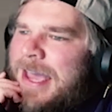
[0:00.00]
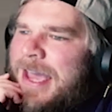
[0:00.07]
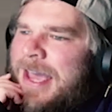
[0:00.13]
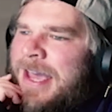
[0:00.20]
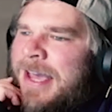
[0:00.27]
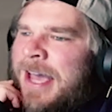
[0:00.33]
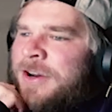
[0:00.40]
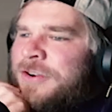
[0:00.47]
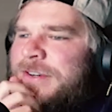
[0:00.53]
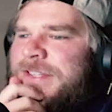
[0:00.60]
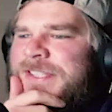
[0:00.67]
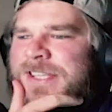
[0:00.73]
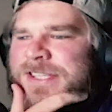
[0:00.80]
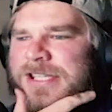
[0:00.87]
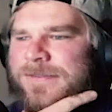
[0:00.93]

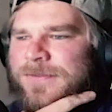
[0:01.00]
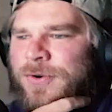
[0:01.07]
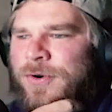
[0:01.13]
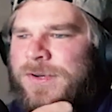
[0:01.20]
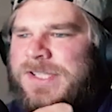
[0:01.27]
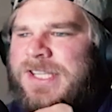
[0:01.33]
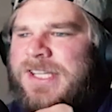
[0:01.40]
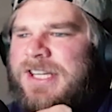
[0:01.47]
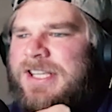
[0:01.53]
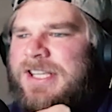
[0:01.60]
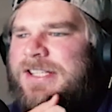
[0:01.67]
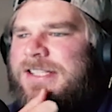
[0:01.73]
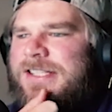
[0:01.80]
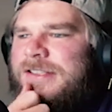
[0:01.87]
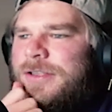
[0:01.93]
164,
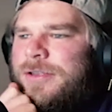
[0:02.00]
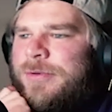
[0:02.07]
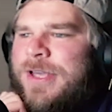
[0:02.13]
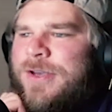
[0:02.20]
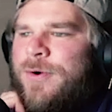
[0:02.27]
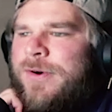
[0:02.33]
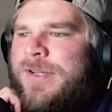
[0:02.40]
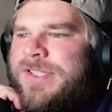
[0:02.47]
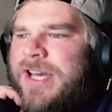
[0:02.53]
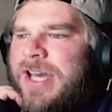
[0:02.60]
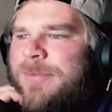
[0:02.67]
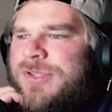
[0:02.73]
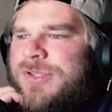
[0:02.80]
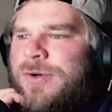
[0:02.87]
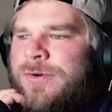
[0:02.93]
Sydney's 3/4
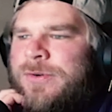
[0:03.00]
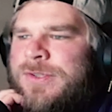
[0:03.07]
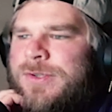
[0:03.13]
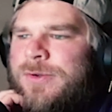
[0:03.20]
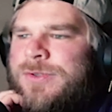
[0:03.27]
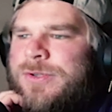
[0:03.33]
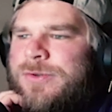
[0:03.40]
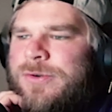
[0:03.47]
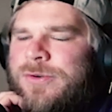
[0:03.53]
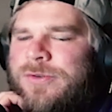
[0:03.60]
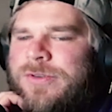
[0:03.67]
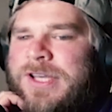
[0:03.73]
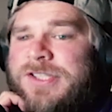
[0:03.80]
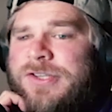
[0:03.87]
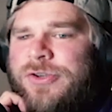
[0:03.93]
time score.
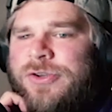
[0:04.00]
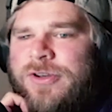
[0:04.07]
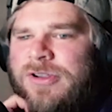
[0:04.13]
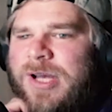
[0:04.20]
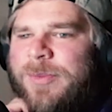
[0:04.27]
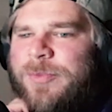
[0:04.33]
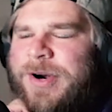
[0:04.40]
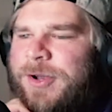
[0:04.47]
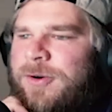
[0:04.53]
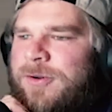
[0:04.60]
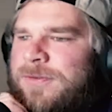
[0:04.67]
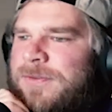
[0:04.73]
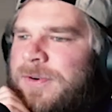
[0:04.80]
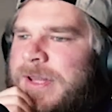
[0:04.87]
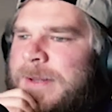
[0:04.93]
That's a new club record for